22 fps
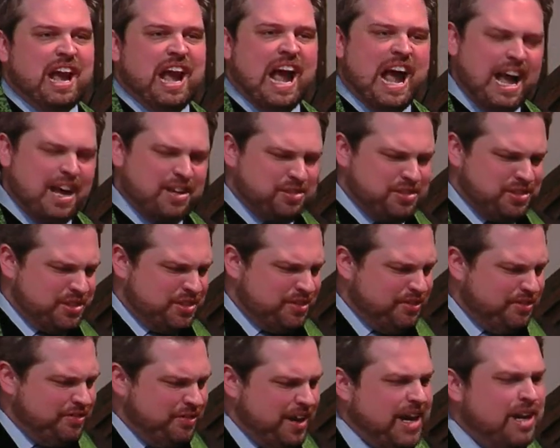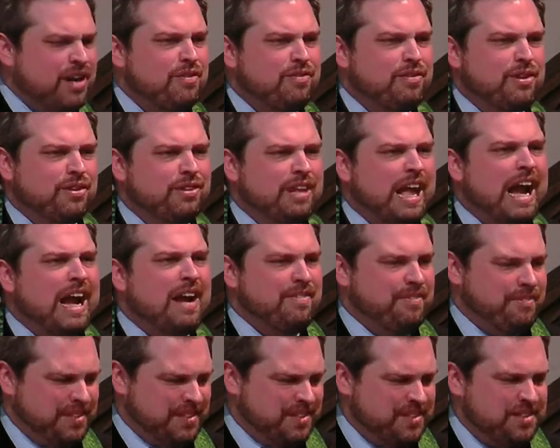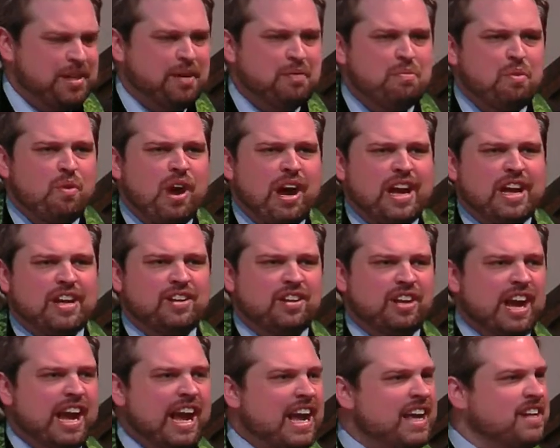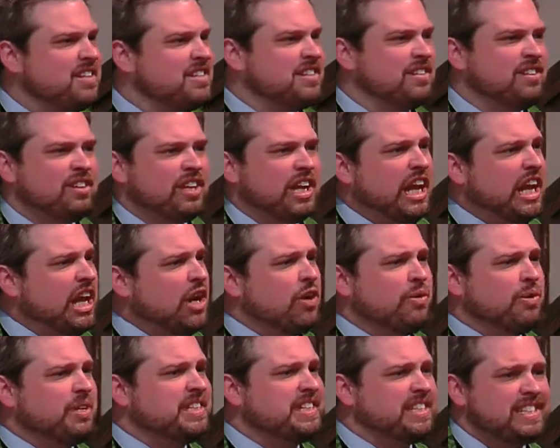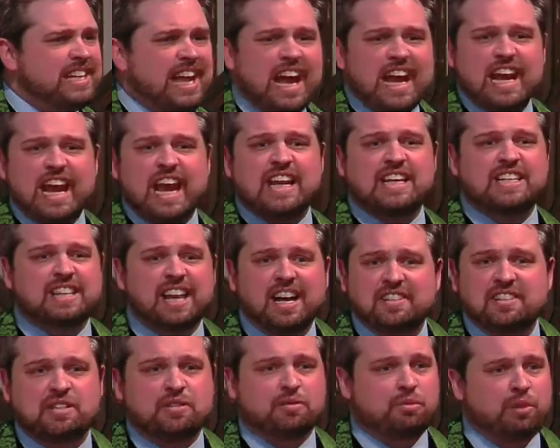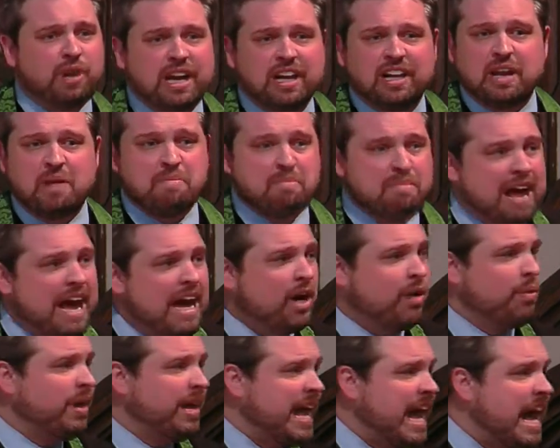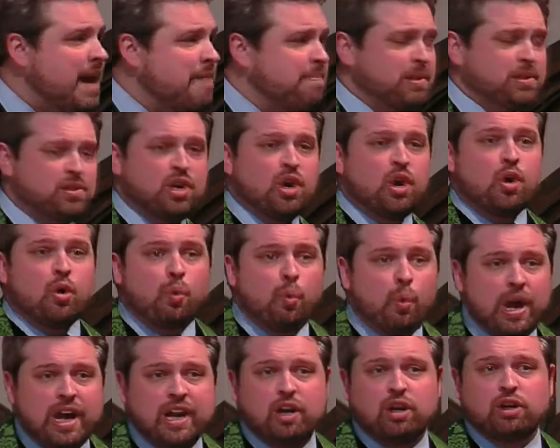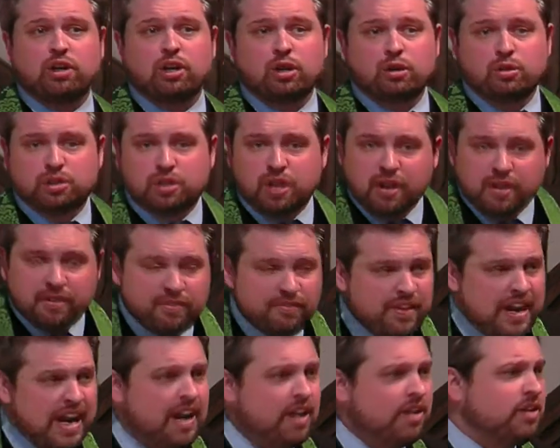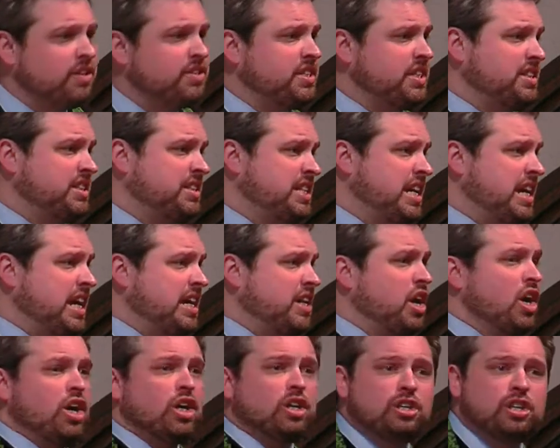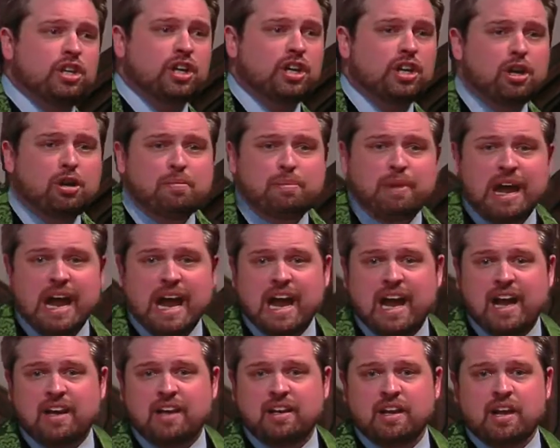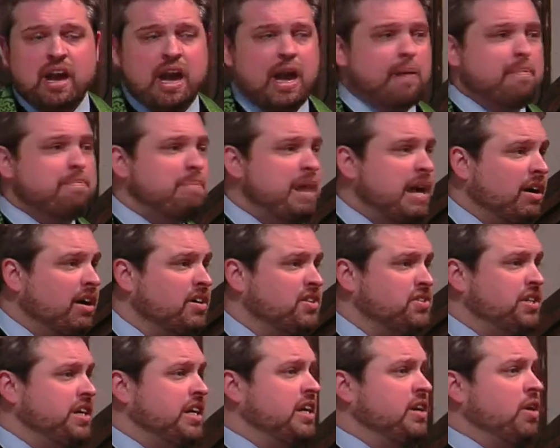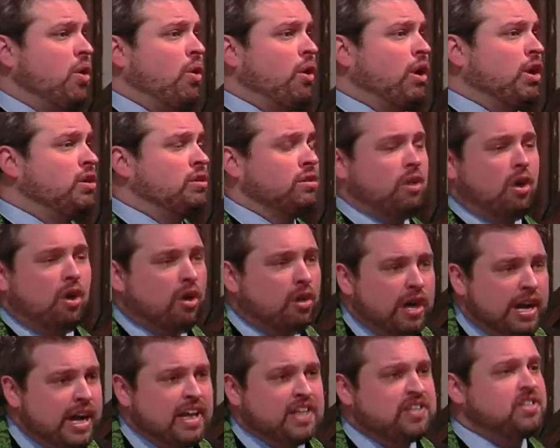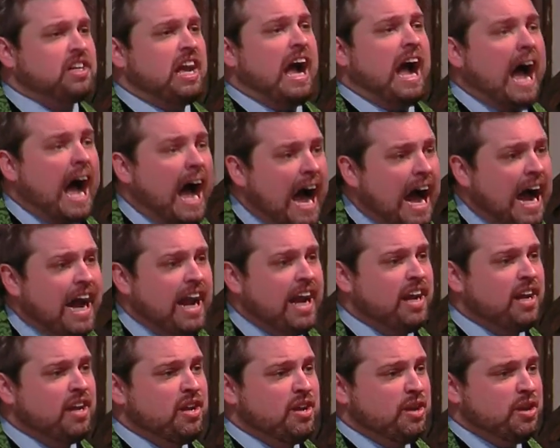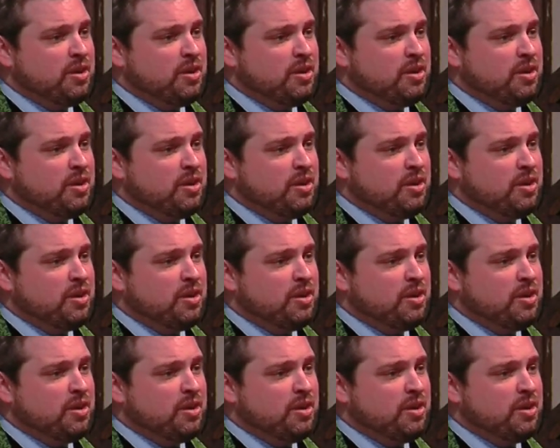has the fate of your life in some way in your hand is looking at you and saying, It doesn't really matter what happens, win or lose, fail or succeed, good or bad, embarrassing or glorious, I